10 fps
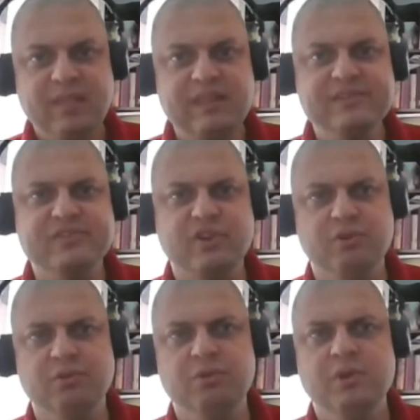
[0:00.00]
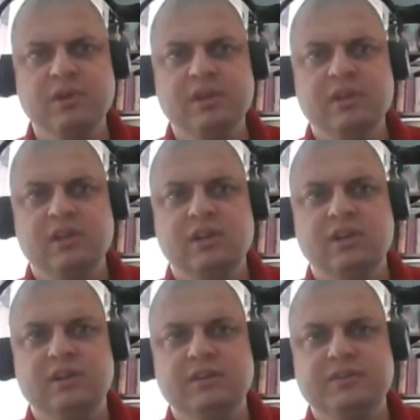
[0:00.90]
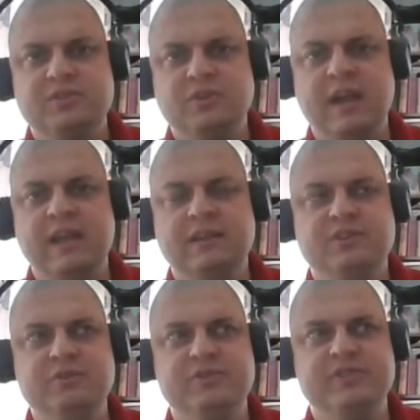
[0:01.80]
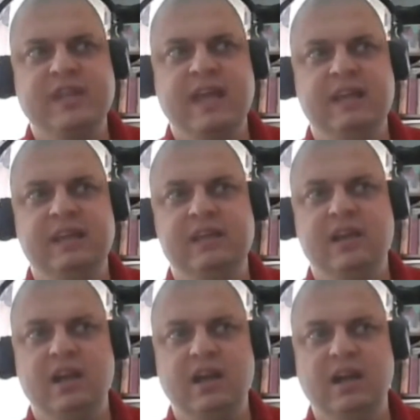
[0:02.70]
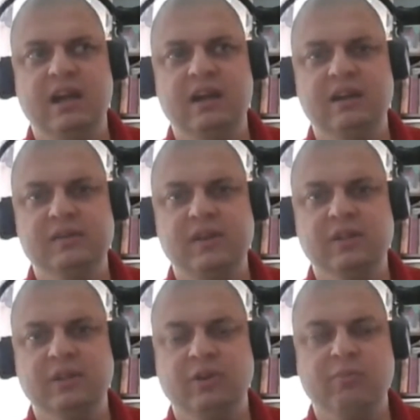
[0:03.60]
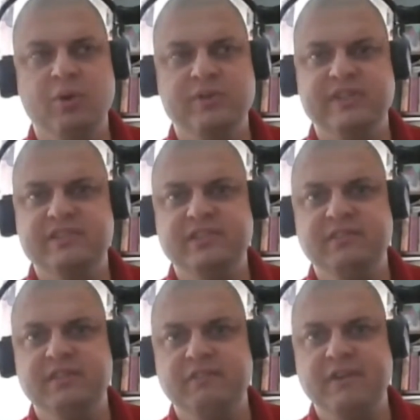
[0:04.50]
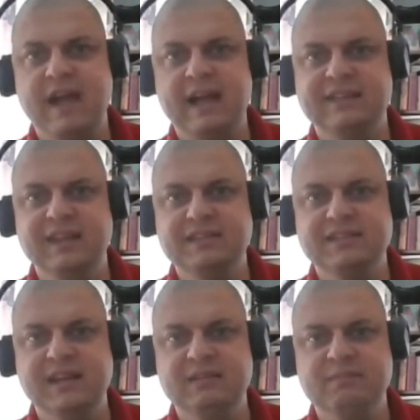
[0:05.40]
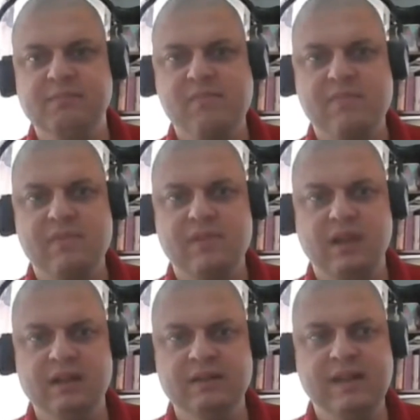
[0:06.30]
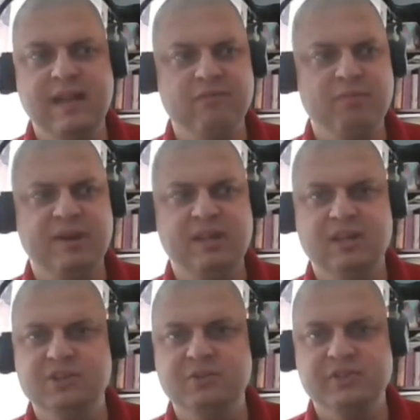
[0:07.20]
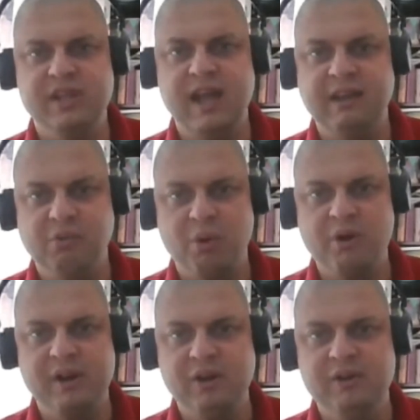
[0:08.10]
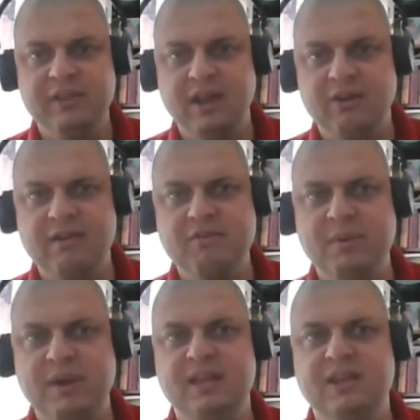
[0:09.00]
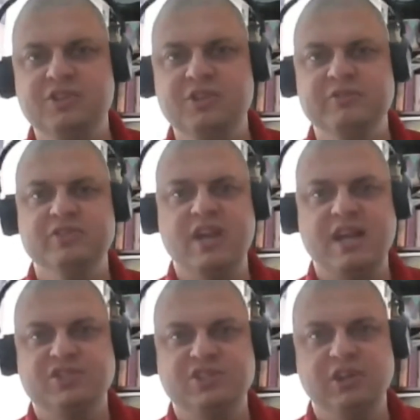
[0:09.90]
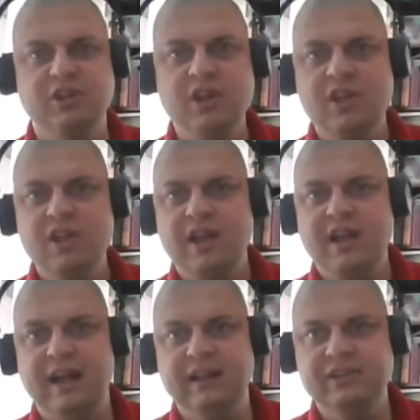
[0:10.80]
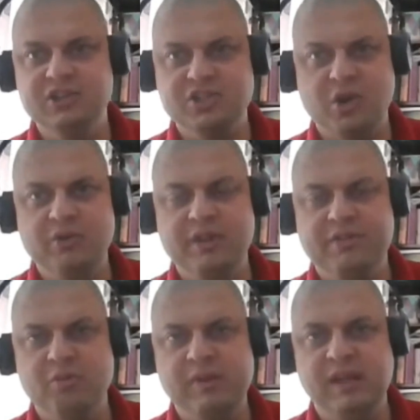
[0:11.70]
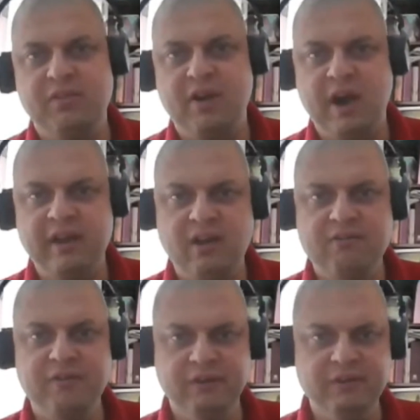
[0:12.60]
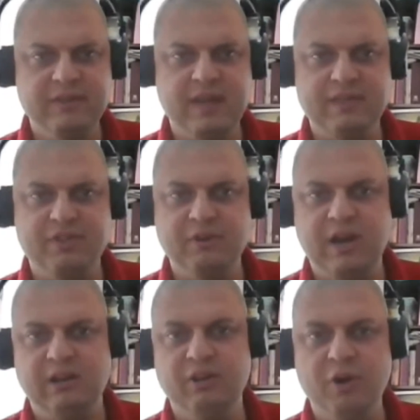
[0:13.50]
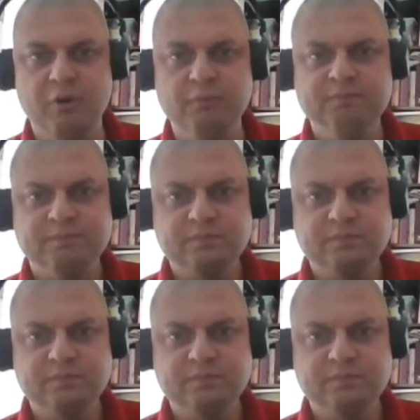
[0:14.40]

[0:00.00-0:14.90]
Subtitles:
So trying to stay a little more sensitive to the fact that everybody could use a kind word here and there. Everybody could use a gesture to show that they're being thought of and that they're not alone.